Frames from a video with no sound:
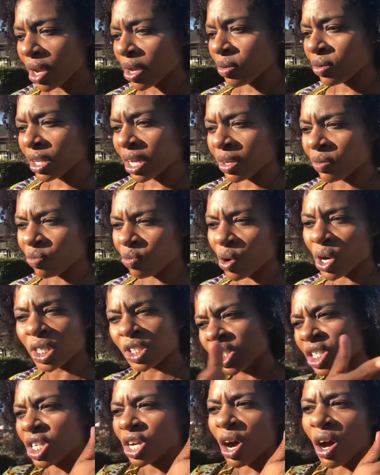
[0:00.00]
and, and
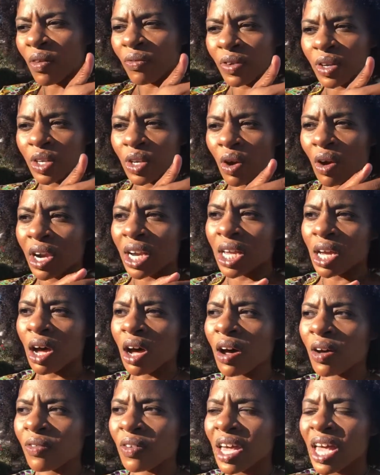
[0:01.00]
rushing off and darting
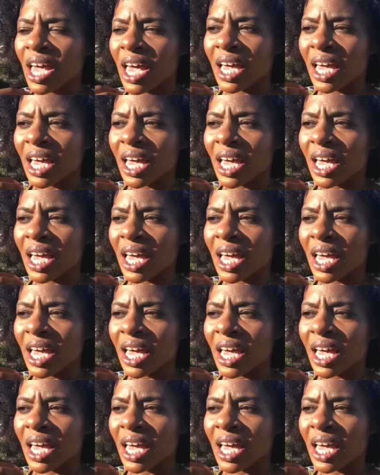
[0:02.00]
off